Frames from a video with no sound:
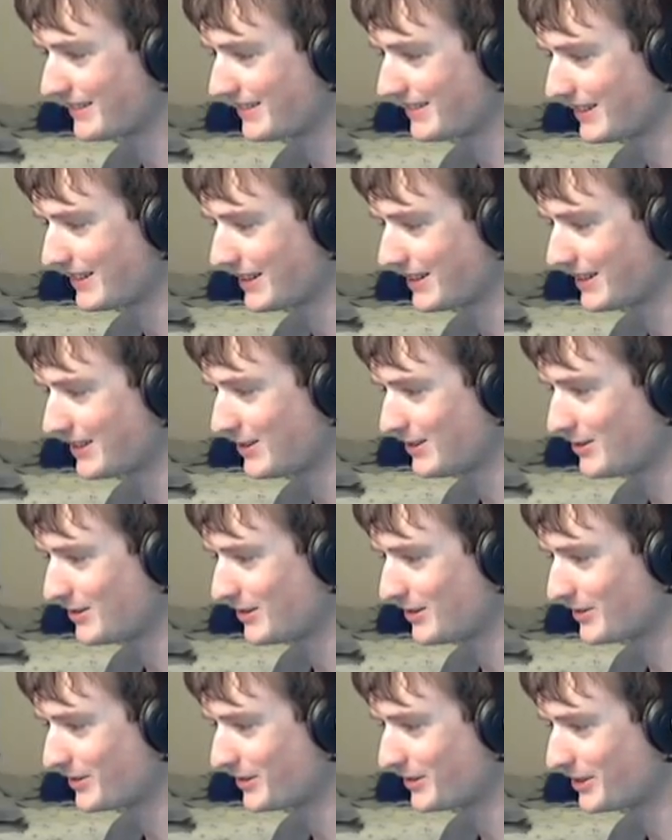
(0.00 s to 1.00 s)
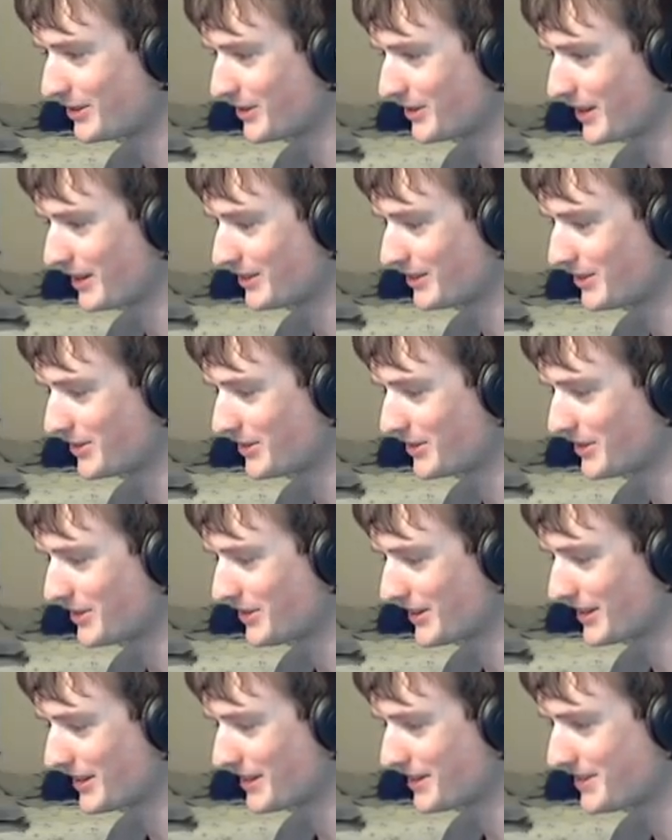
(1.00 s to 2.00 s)
like you don't really know how to do
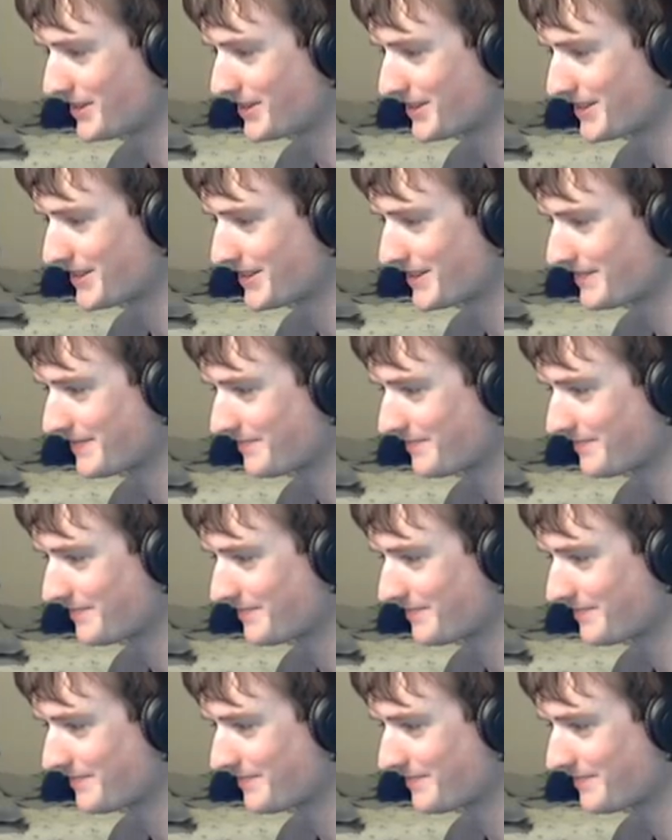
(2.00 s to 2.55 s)
anything else.